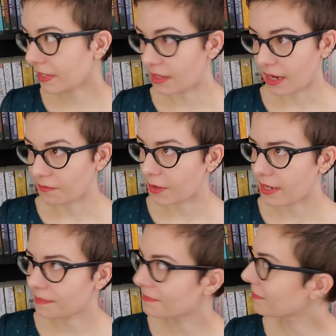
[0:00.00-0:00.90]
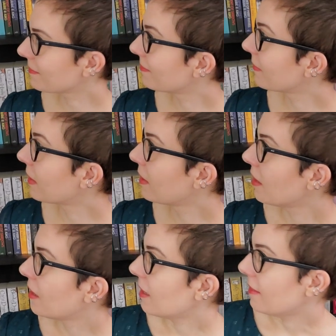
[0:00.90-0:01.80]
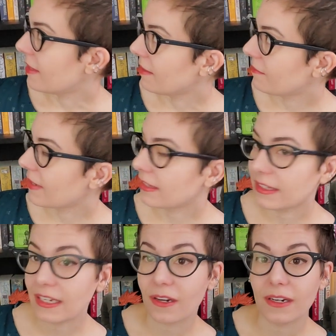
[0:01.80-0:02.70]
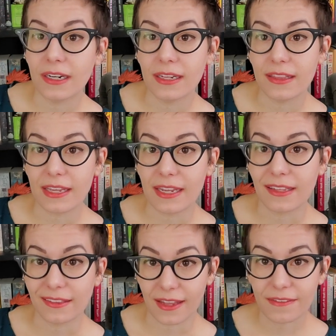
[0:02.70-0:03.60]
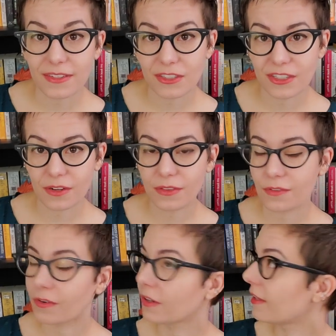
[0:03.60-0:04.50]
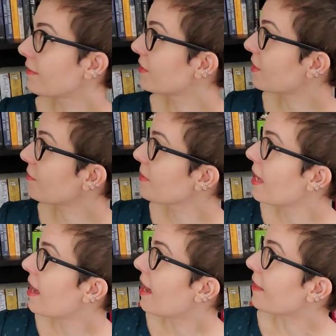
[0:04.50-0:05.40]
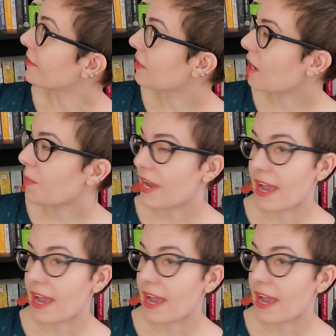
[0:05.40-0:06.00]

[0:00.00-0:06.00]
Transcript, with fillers: that I've read. Then finally on the left shelf, the far left shelf, at the top, I